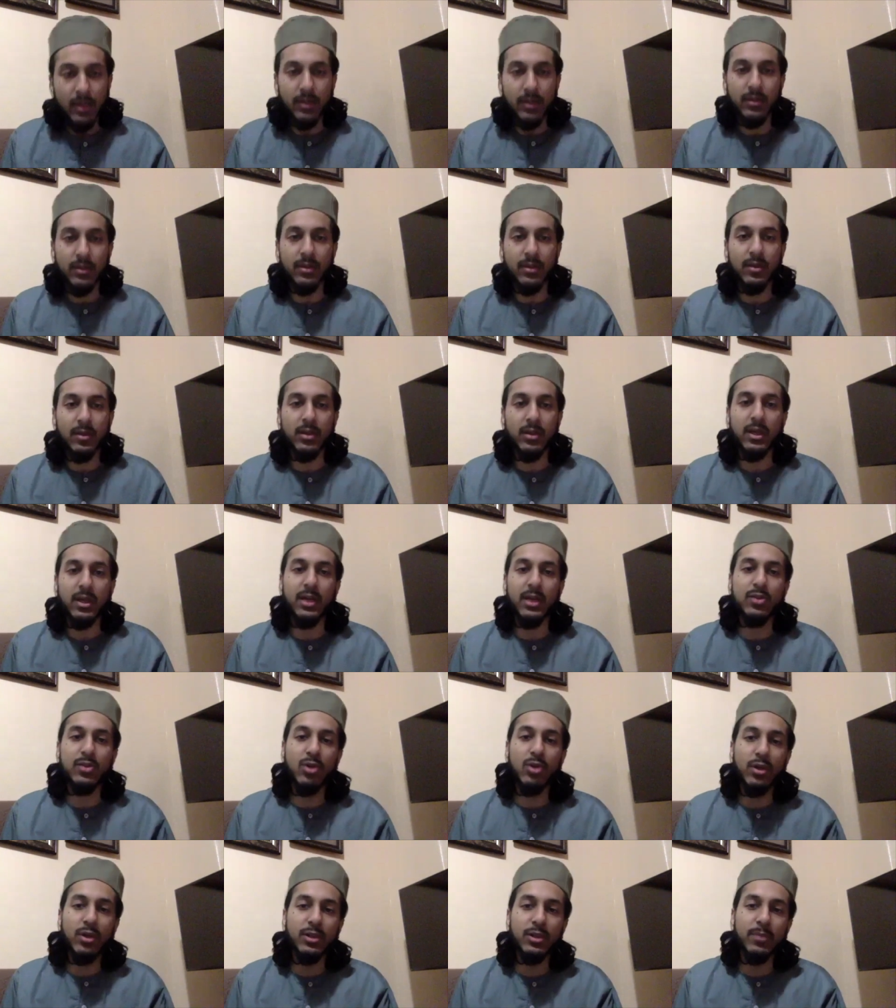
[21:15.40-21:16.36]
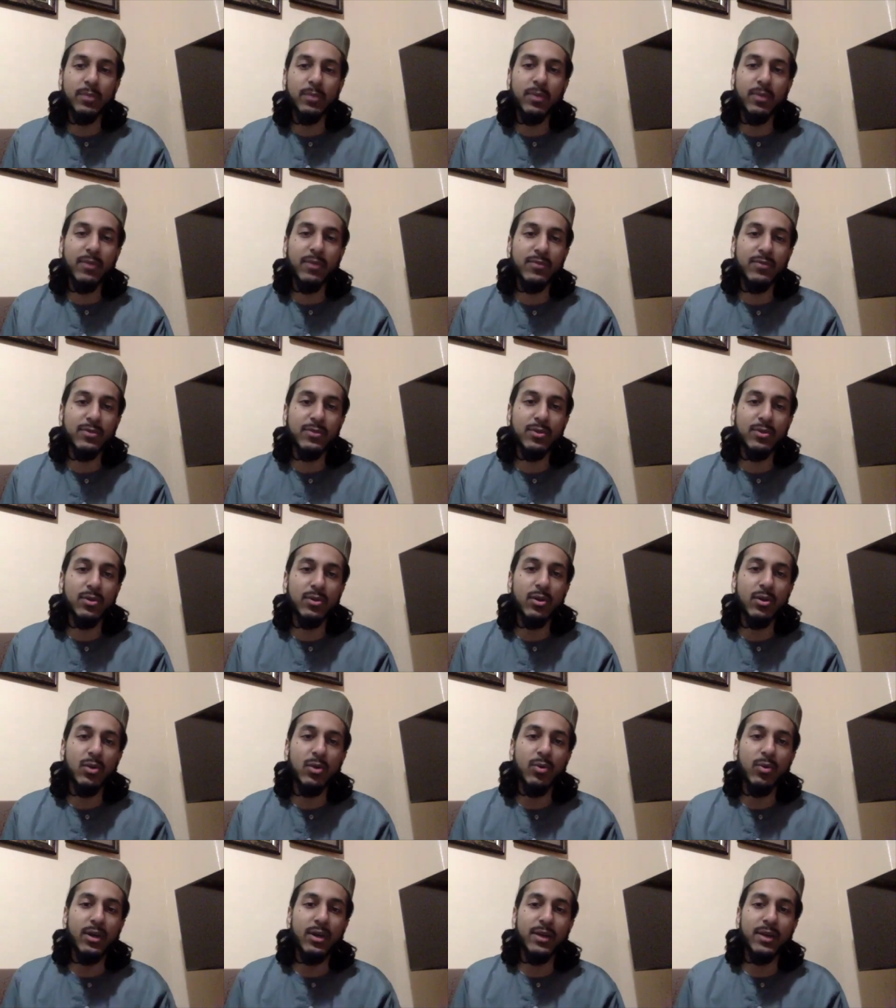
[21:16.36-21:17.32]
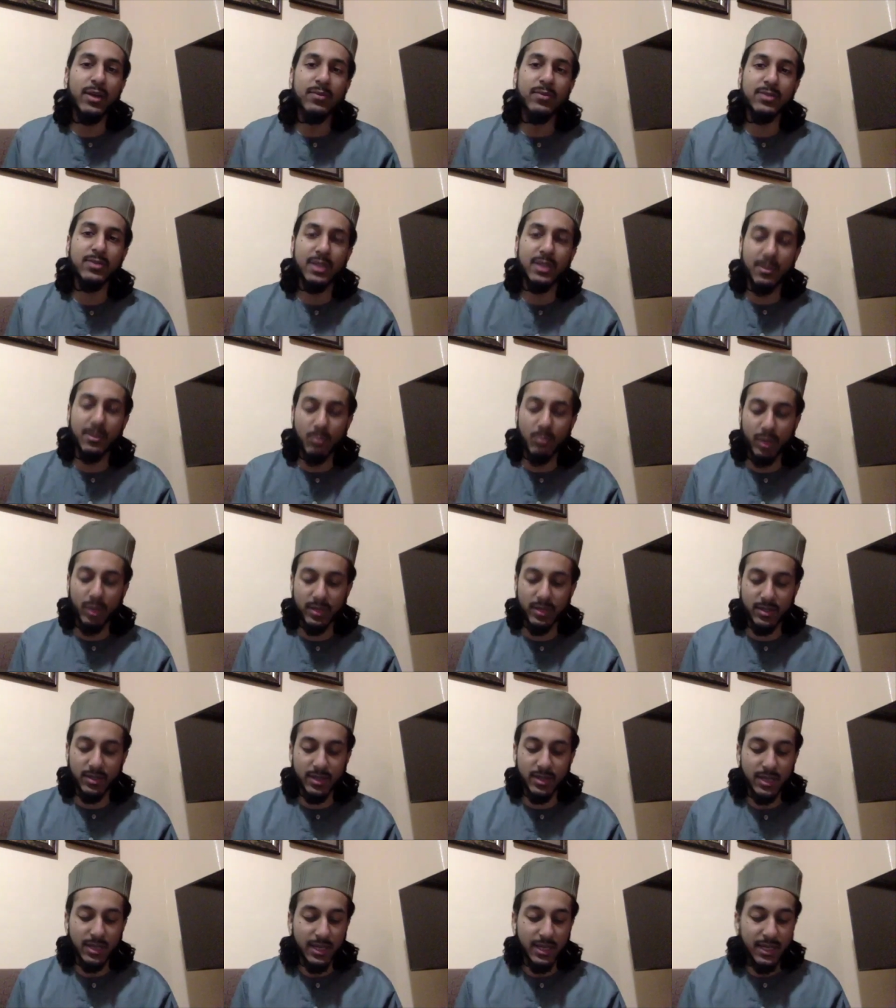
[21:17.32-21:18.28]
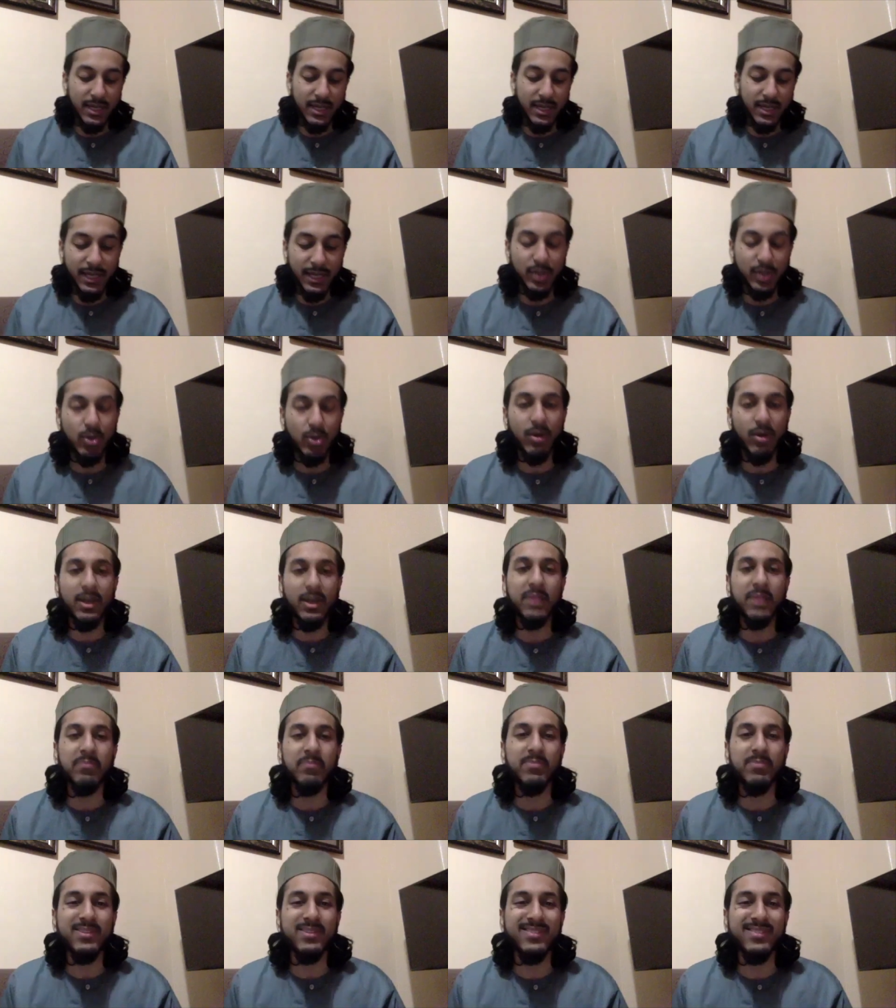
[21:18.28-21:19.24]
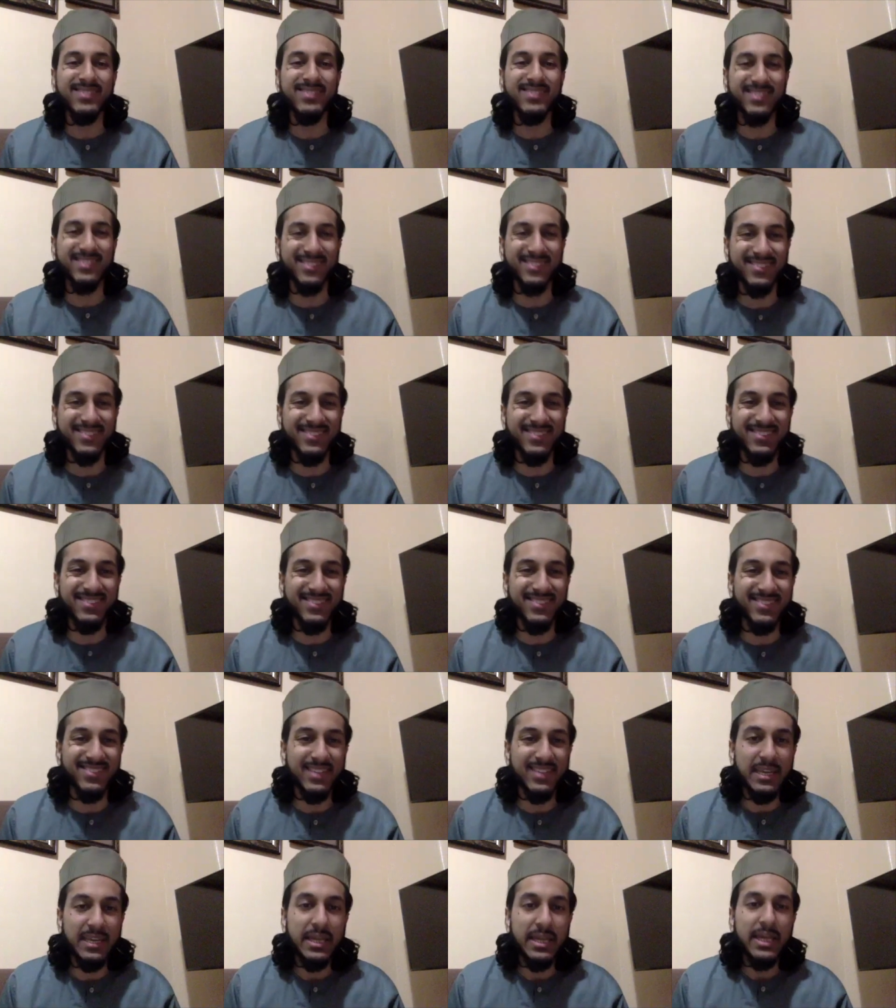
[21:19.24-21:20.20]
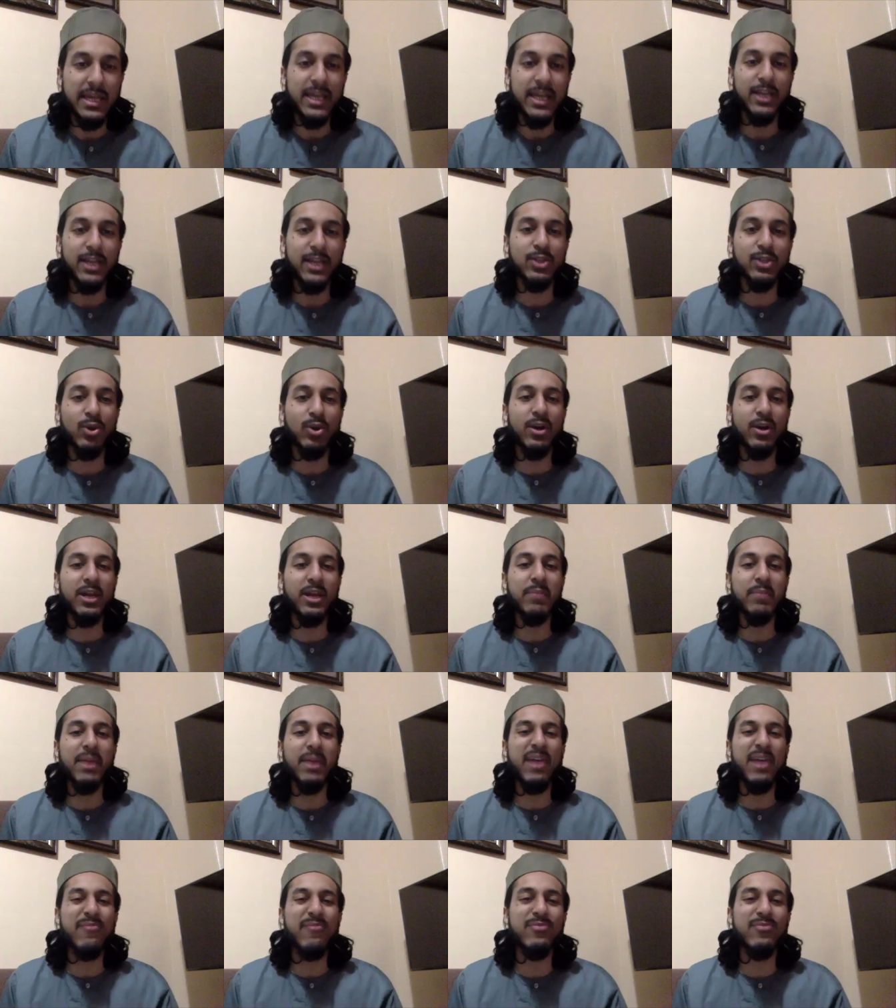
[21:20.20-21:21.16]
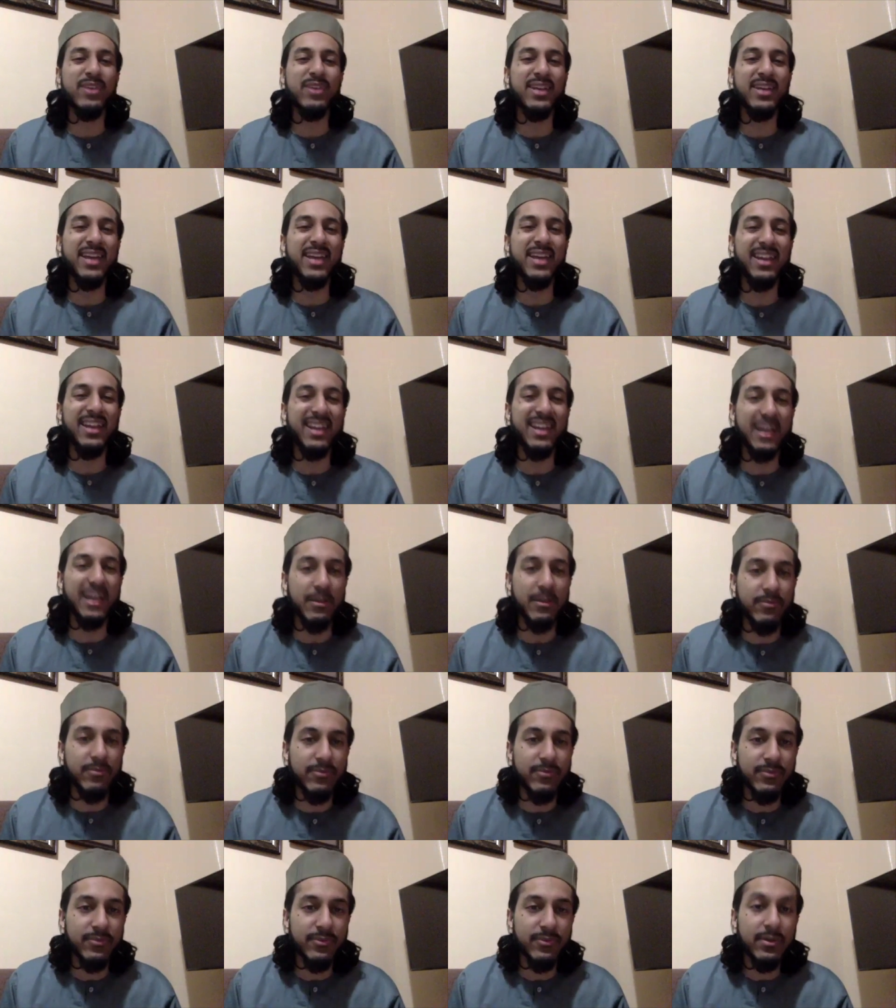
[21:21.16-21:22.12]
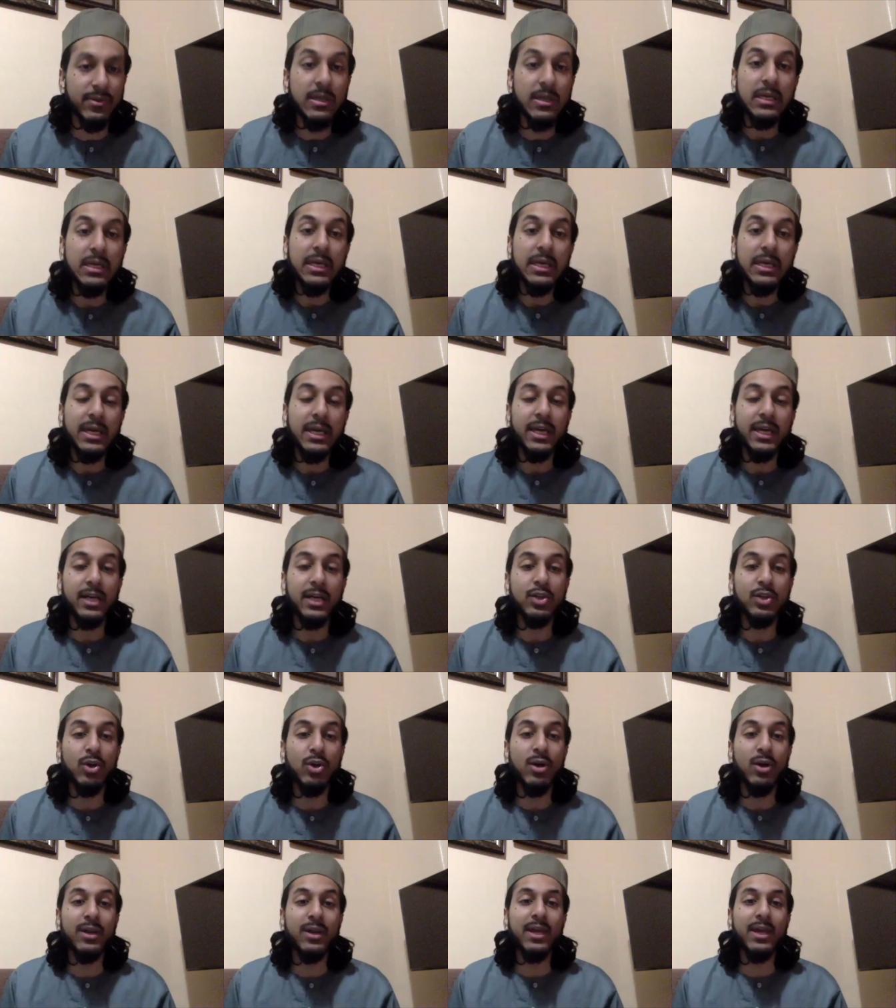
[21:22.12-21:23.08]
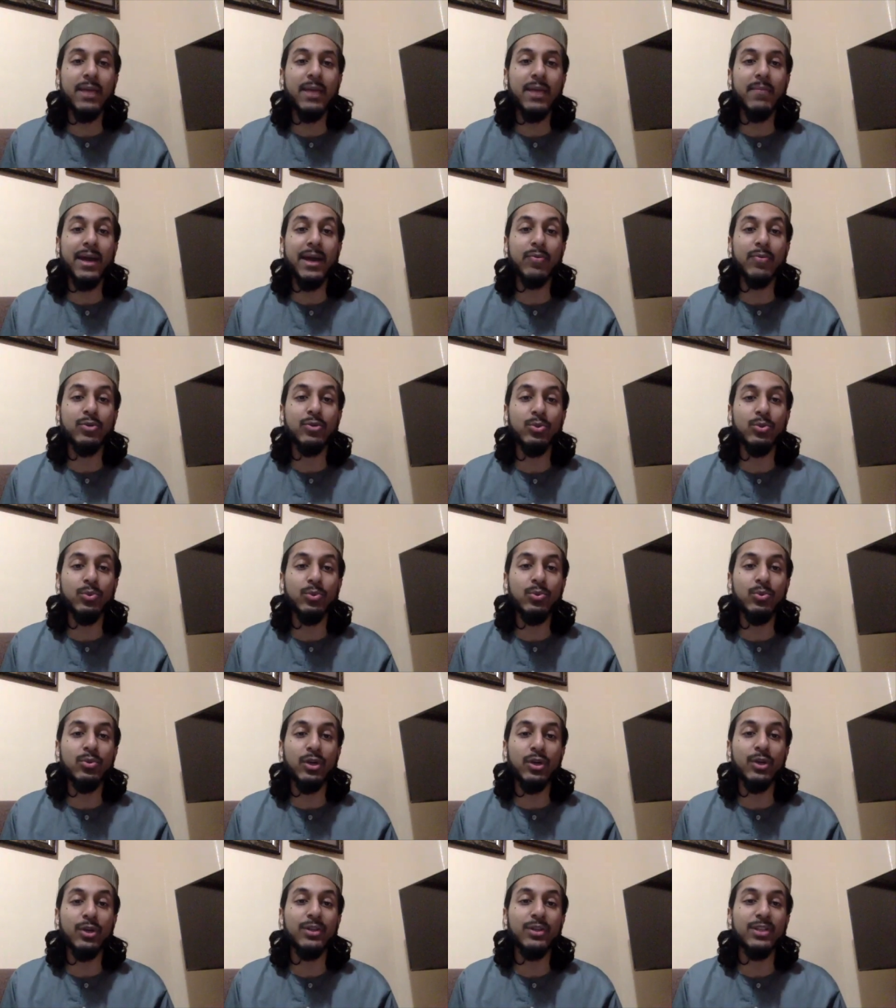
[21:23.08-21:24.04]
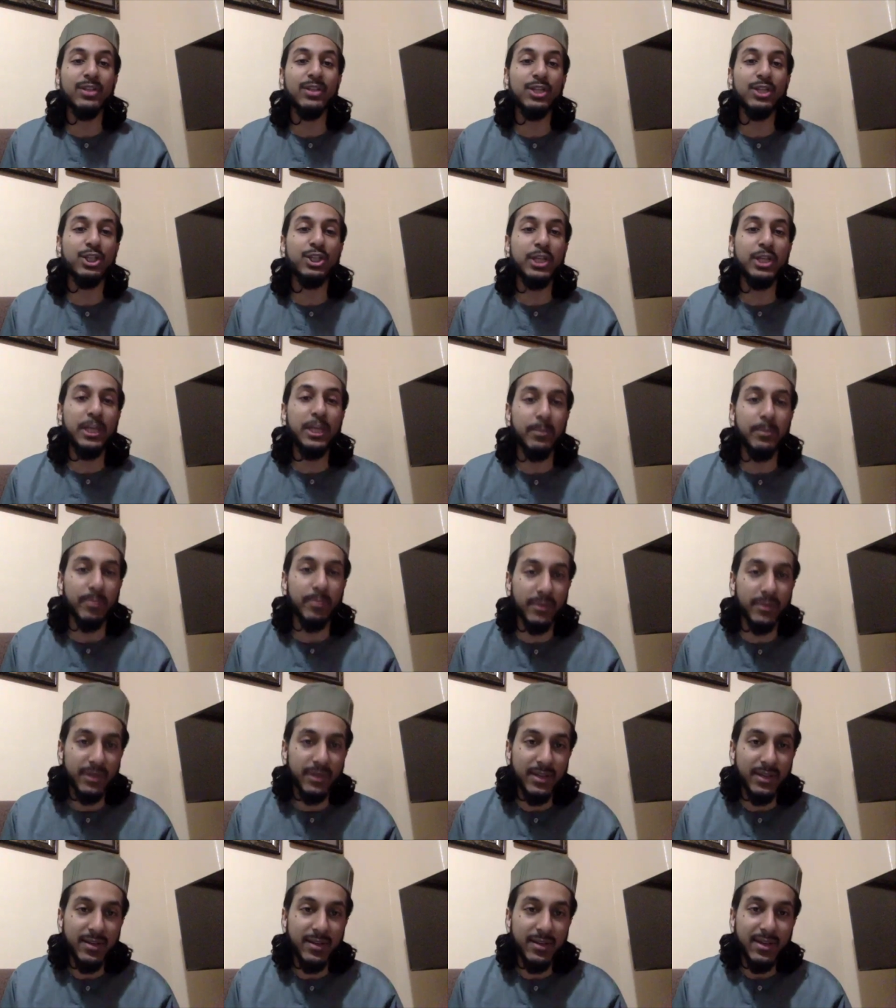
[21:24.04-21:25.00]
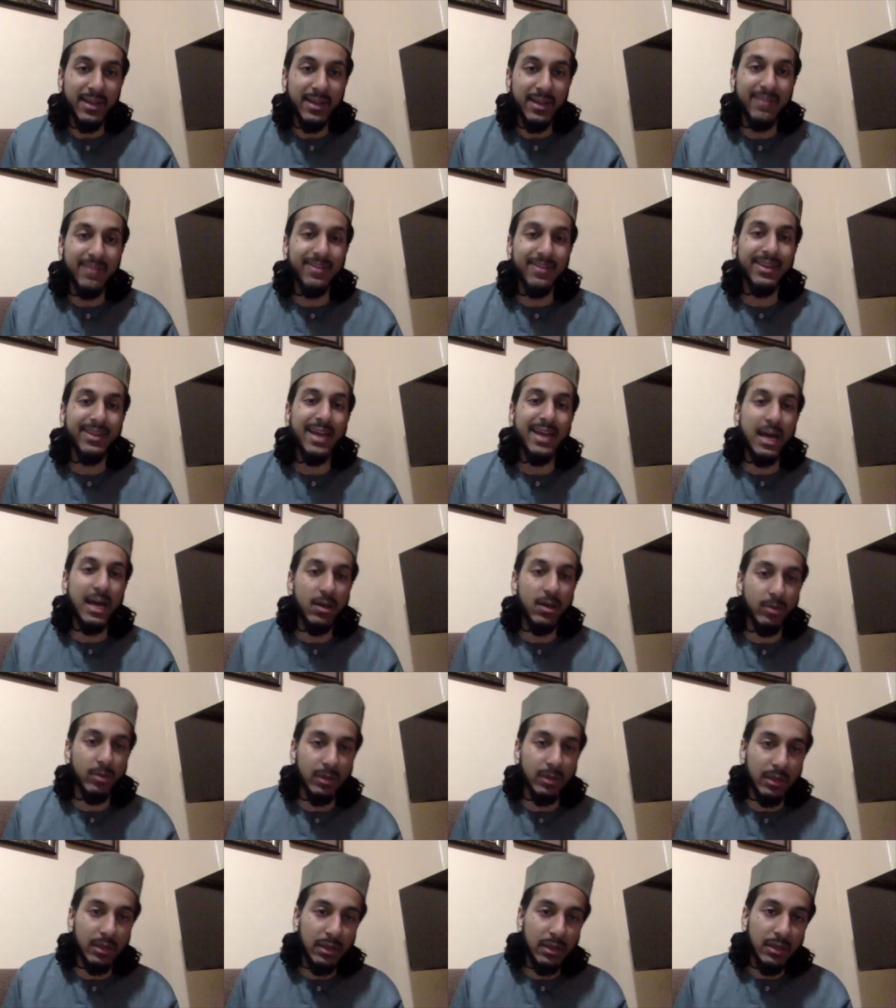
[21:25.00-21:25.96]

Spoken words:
He taught the Prophet sallallahu alaihi wasallam what? He taught him business. He taught him everyday life. He taught him how to herd the sheep and the cows,